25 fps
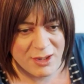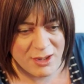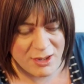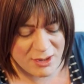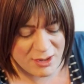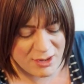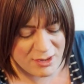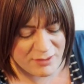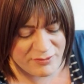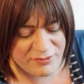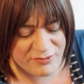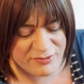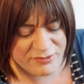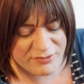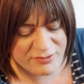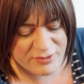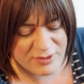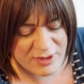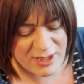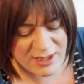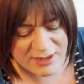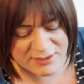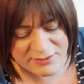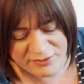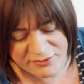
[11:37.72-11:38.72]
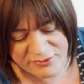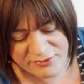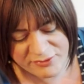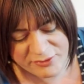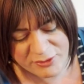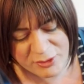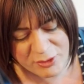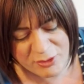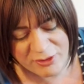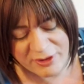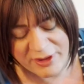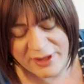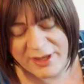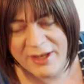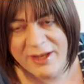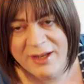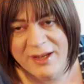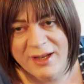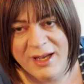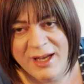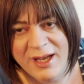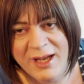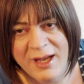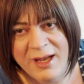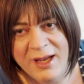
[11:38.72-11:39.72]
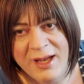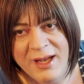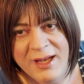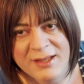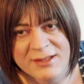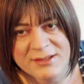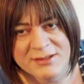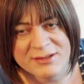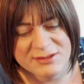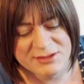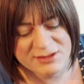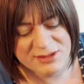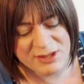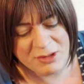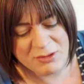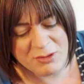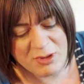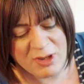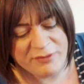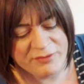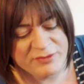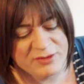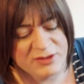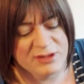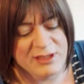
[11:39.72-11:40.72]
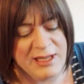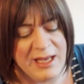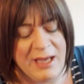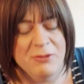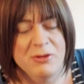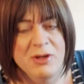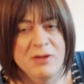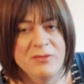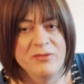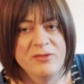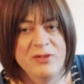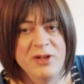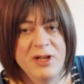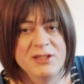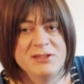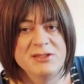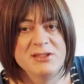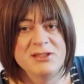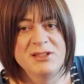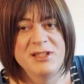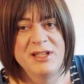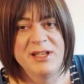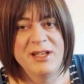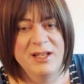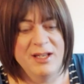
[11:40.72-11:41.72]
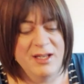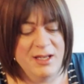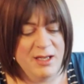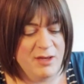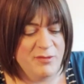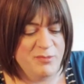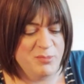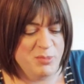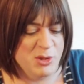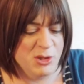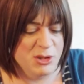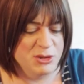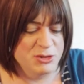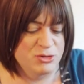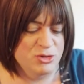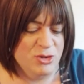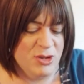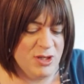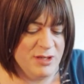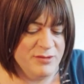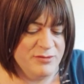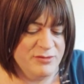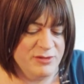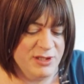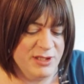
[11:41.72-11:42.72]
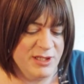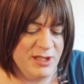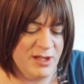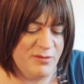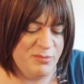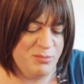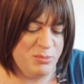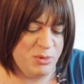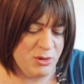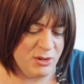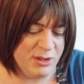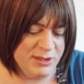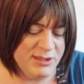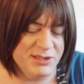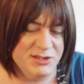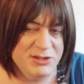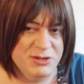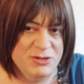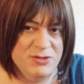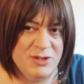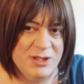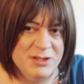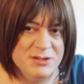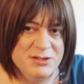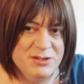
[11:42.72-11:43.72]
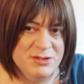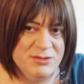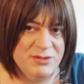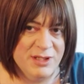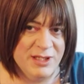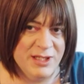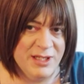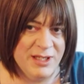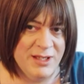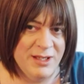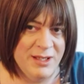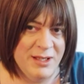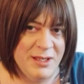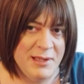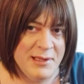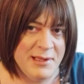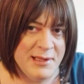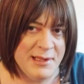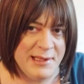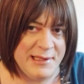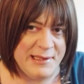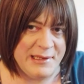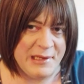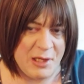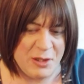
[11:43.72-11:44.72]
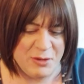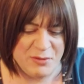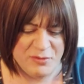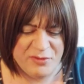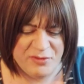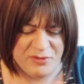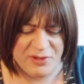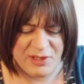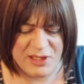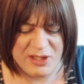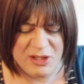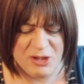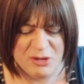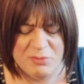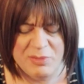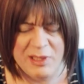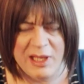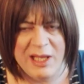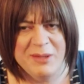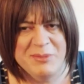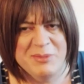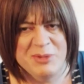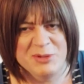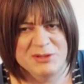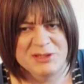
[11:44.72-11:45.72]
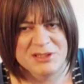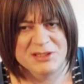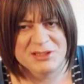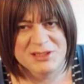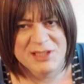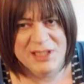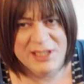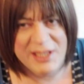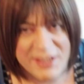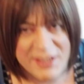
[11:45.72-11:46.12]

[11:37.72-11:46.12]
and for it, and so I've now converted it. I've put a driver in it, I've put an instructor in it, and hopefully you'll be able to see